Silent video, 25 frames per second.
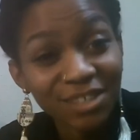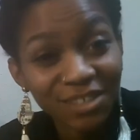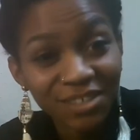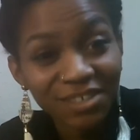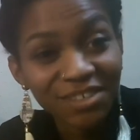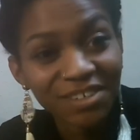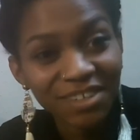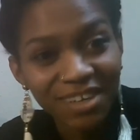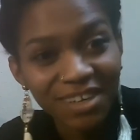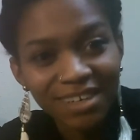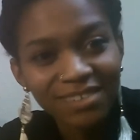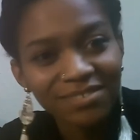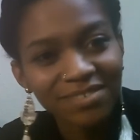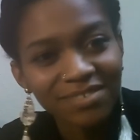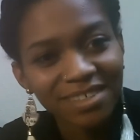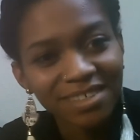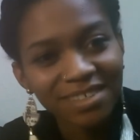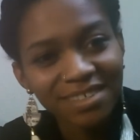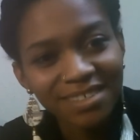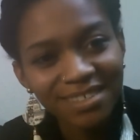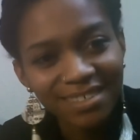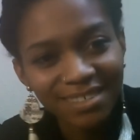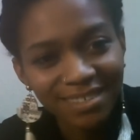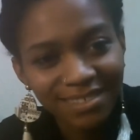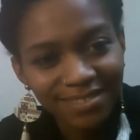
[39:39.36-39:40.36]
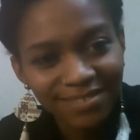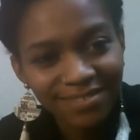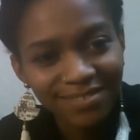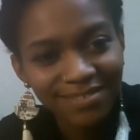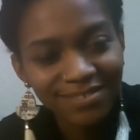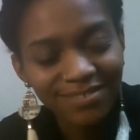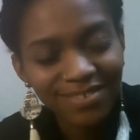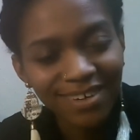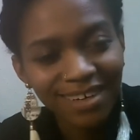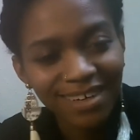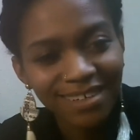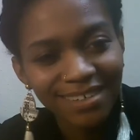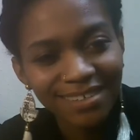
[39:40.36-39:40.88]
you're a novice,
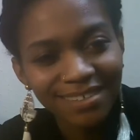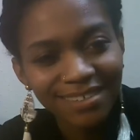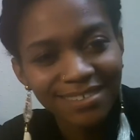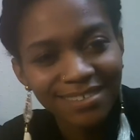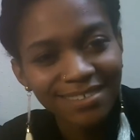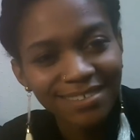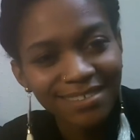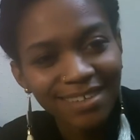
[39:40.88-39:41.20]
right?